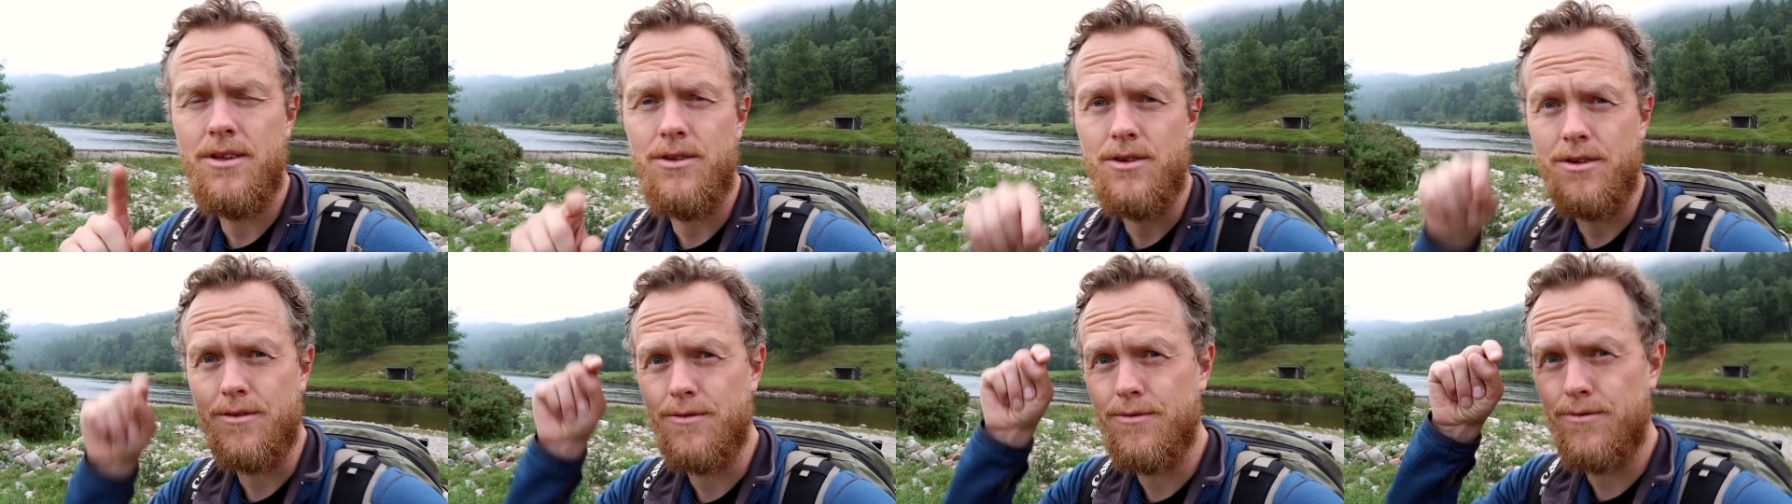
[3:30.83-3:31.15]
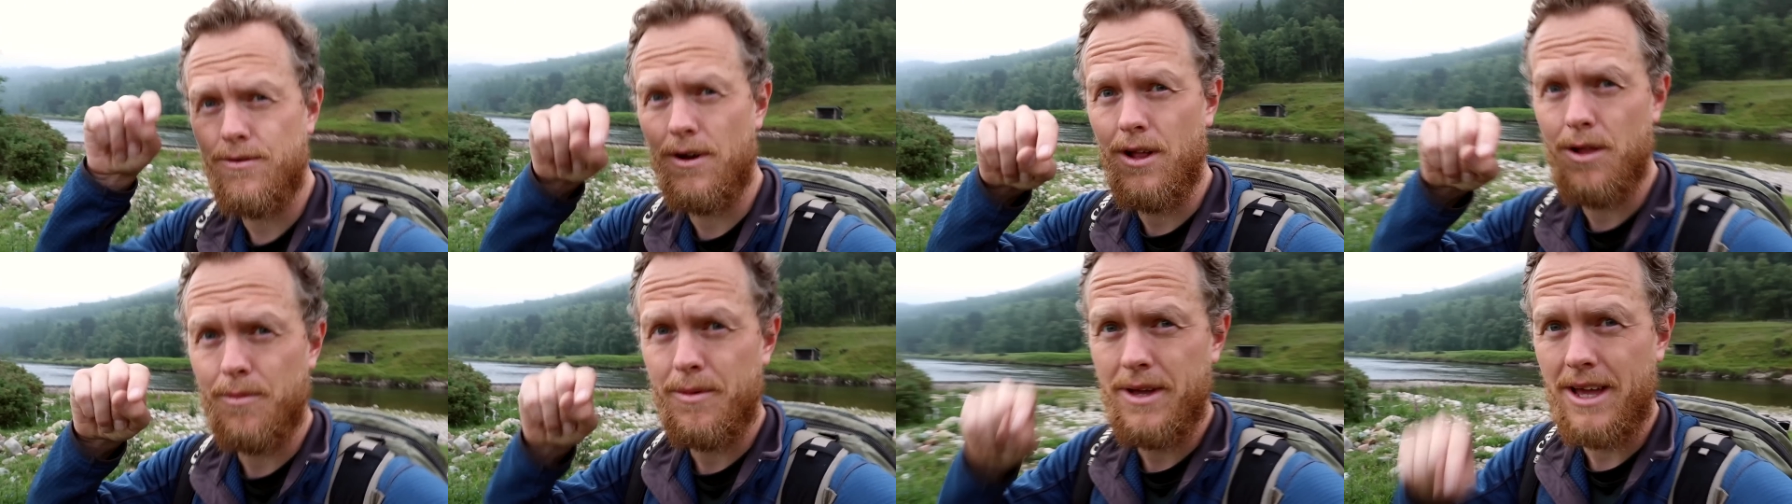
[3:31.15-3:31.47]
You can
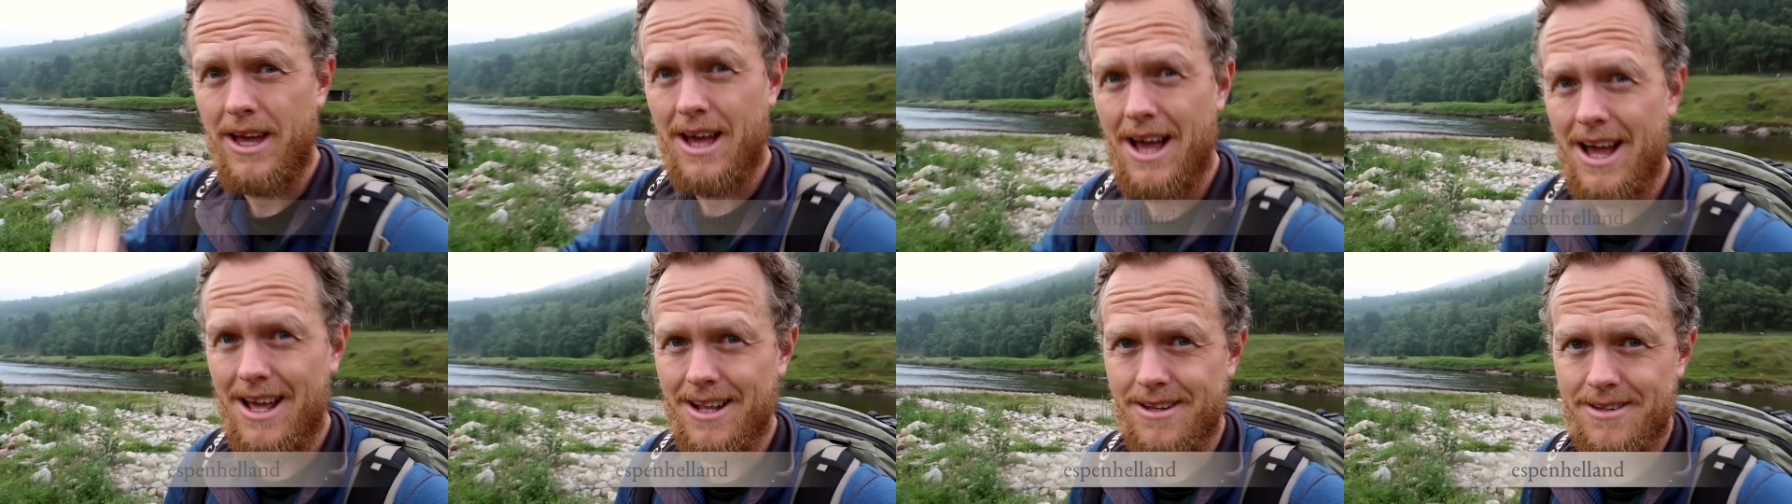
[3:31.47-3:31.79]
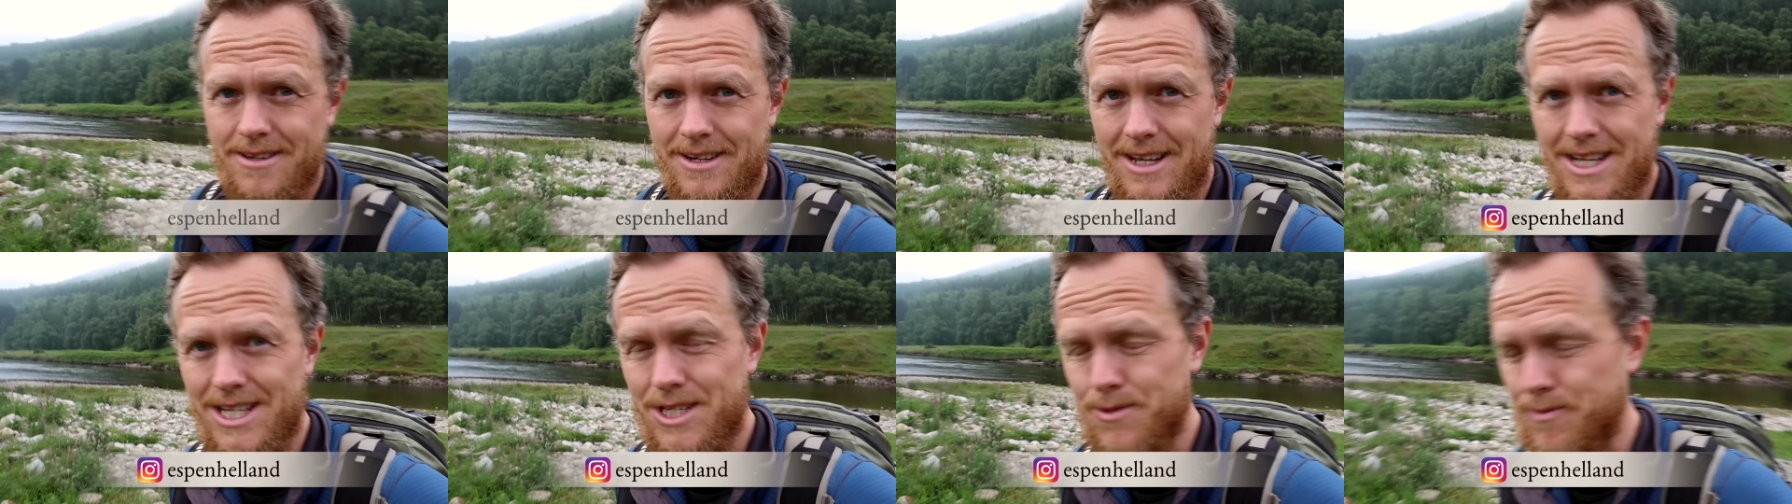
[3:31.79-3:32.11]
follow me
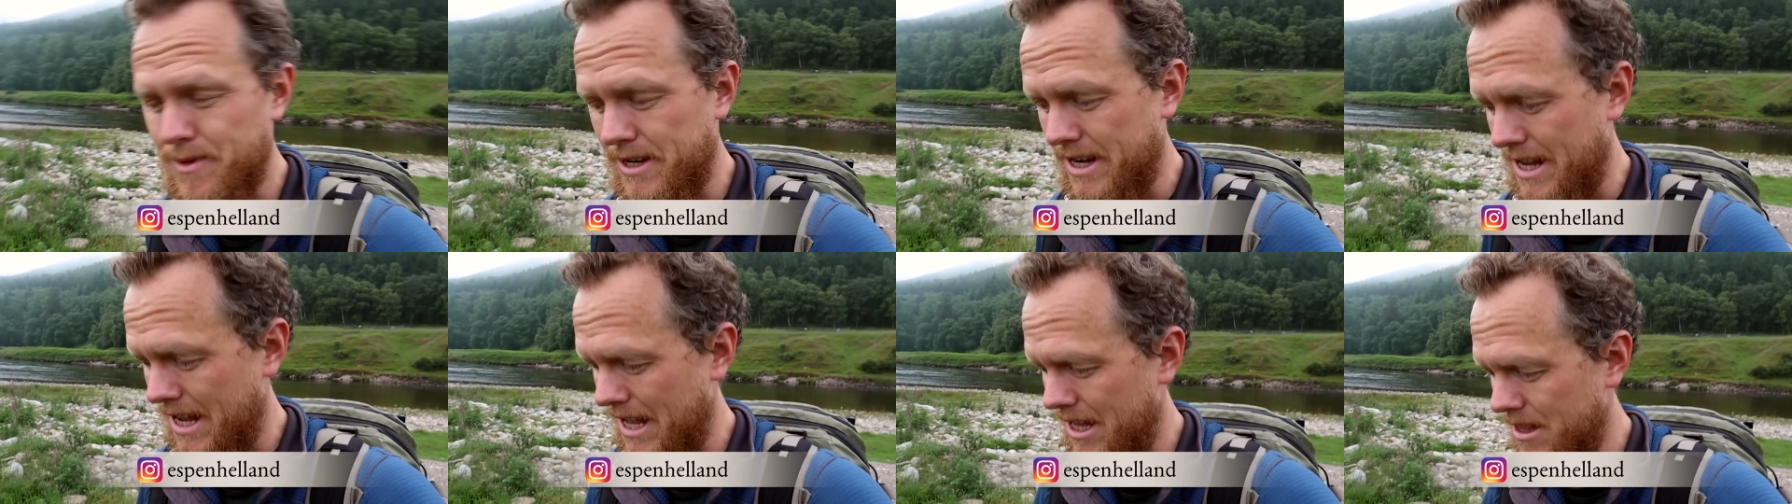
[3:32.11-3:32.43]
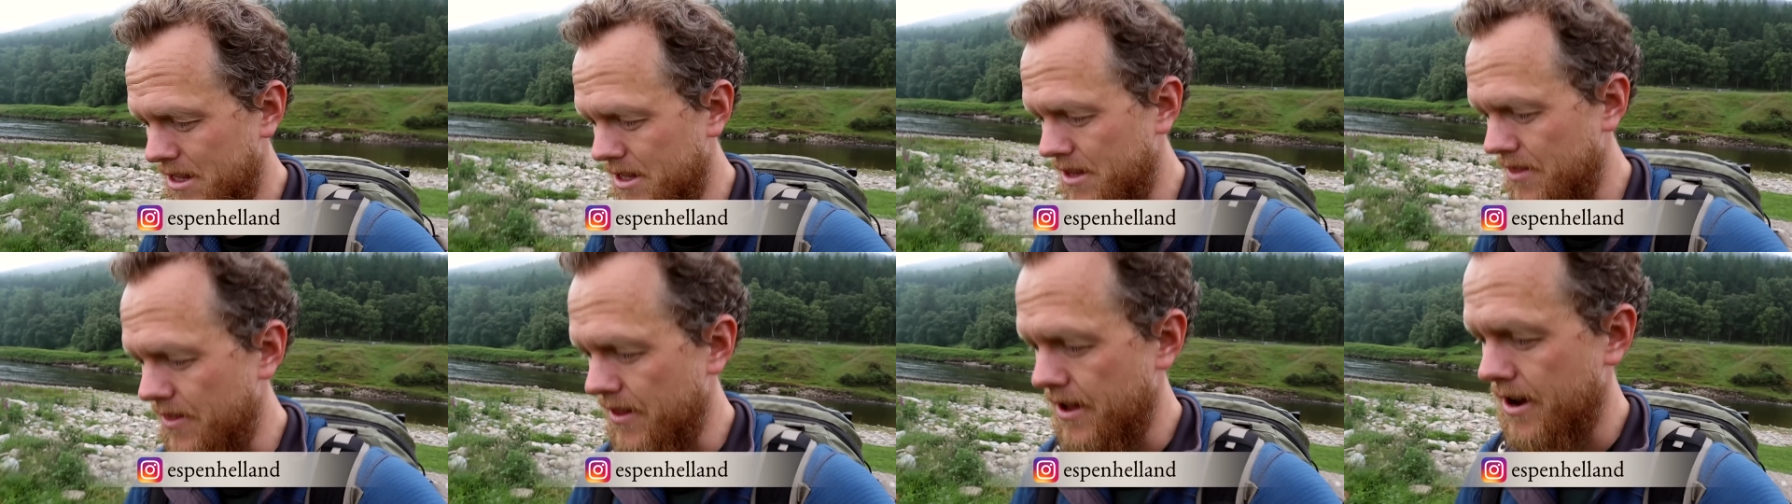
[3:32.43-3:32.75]
at Espen
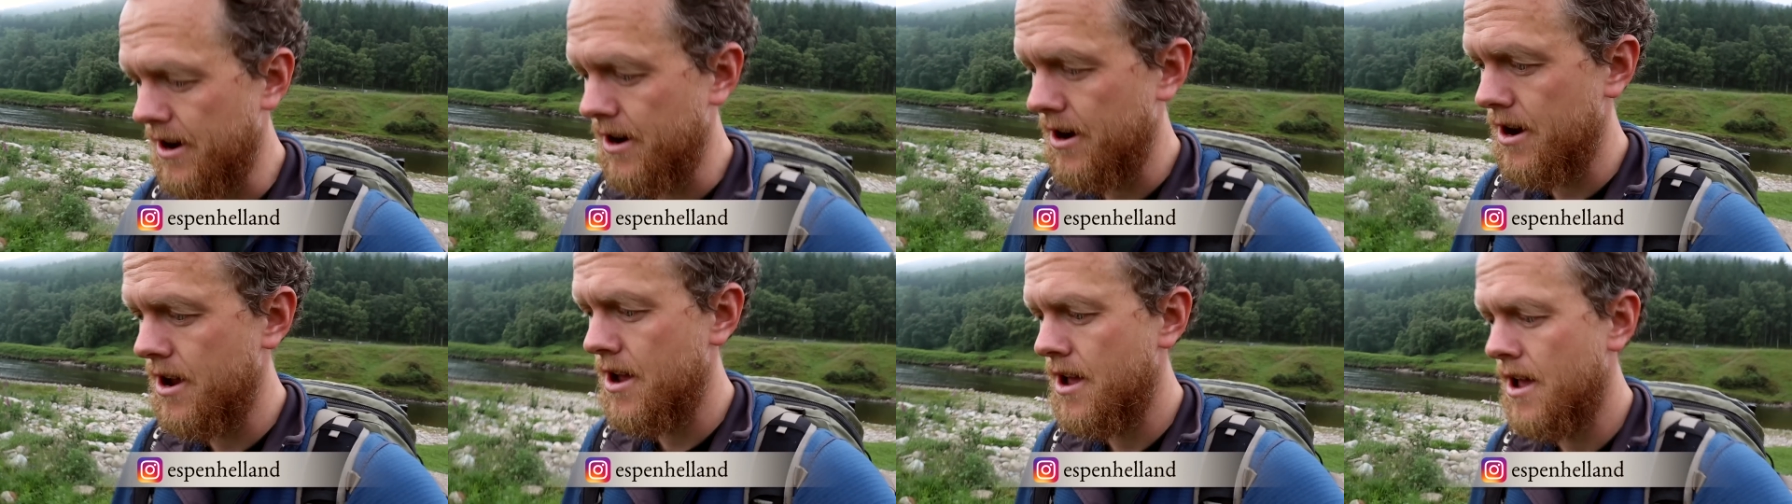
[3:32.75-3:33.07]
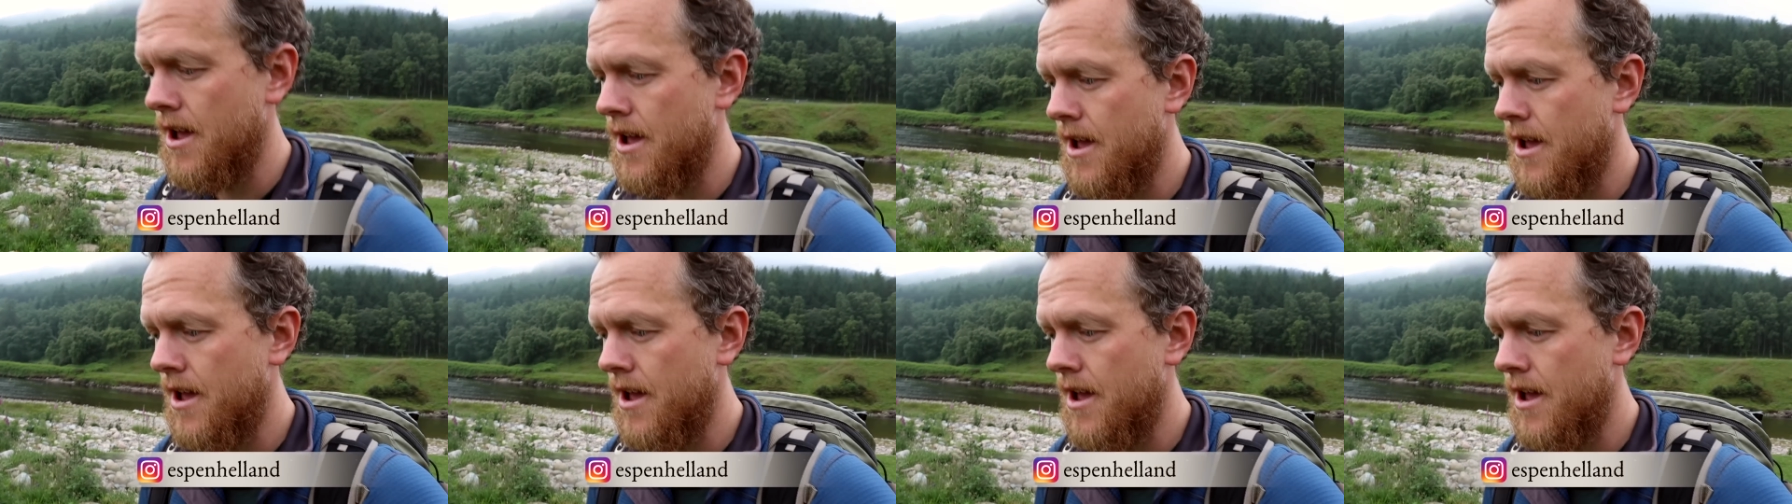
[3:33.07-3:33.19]
Helland there.